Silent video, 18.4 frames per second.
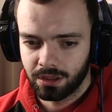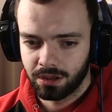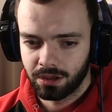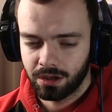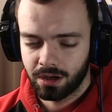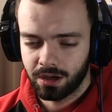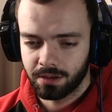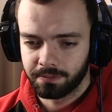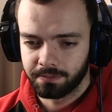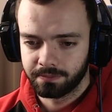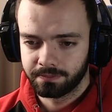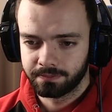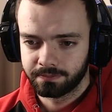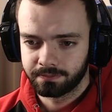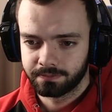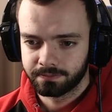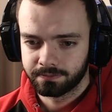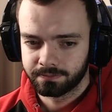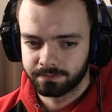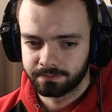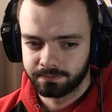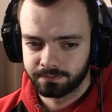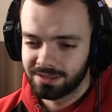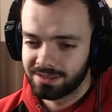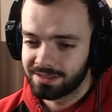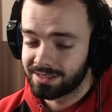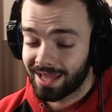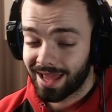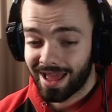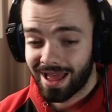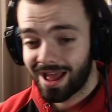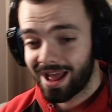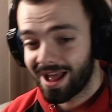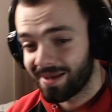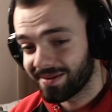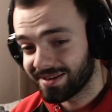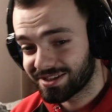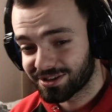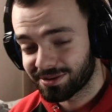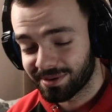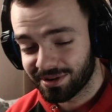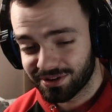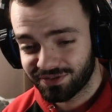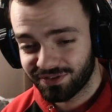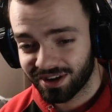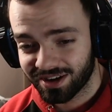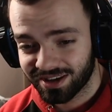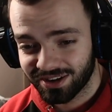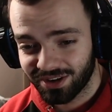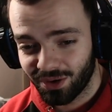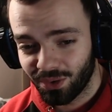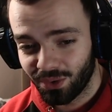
Alright. Right. Damn, this is gonna be fucking